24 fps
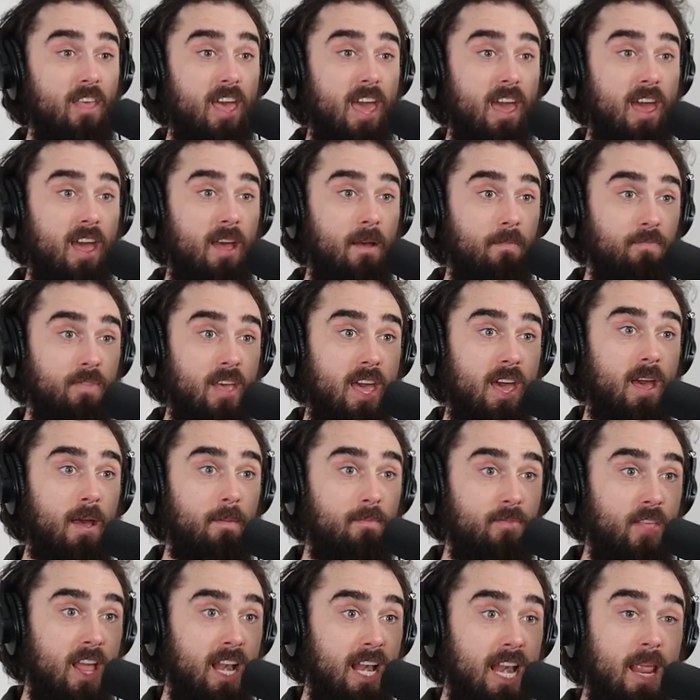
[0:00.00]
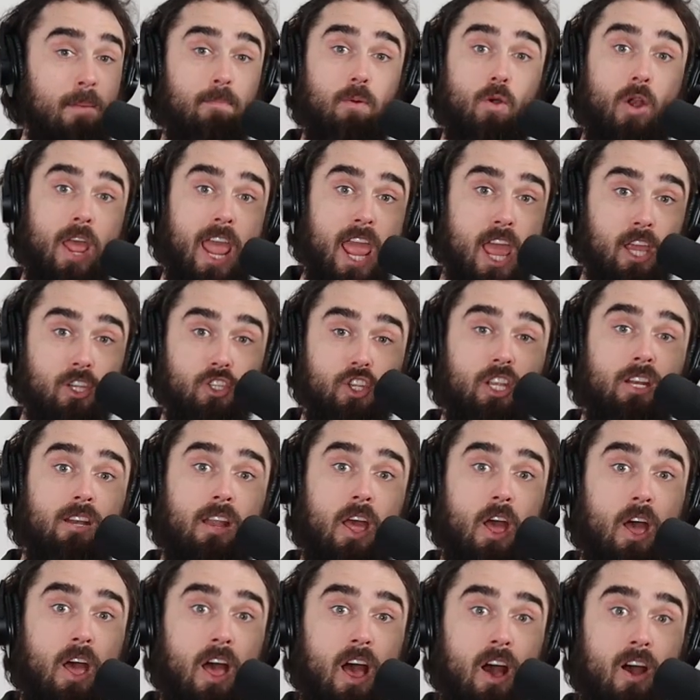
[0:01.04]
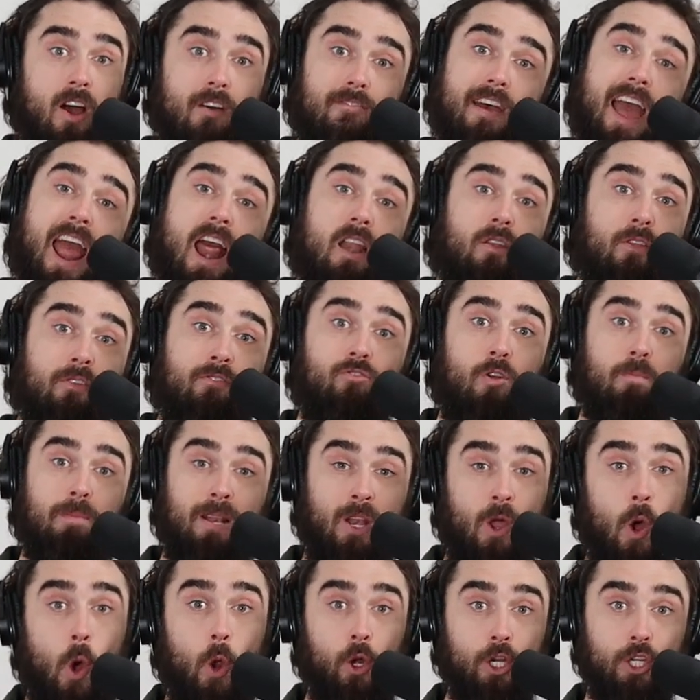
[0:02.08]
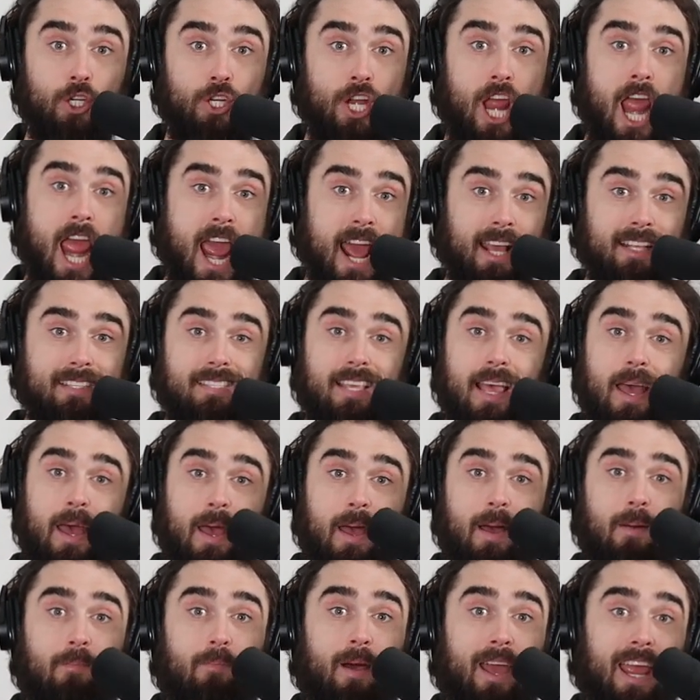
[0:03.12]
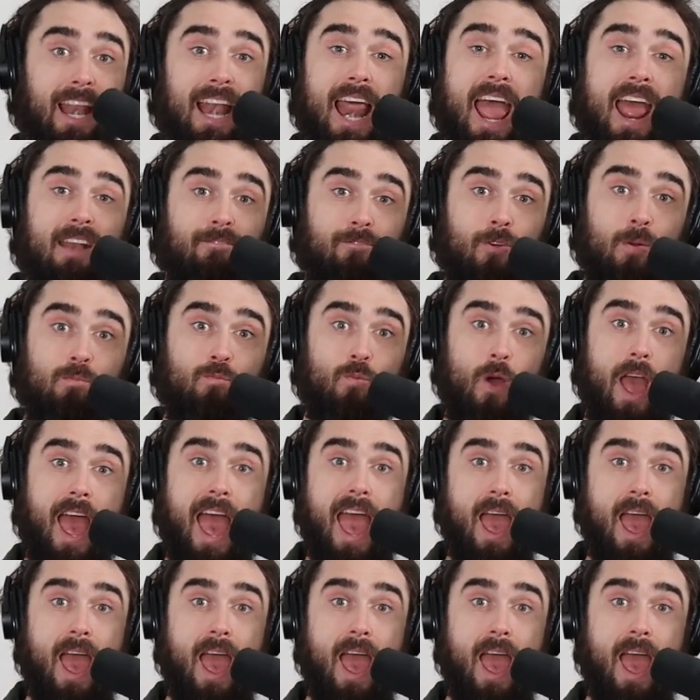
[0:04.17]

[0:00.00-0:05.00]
the liberation of Ireland from a load of snakes by a lad from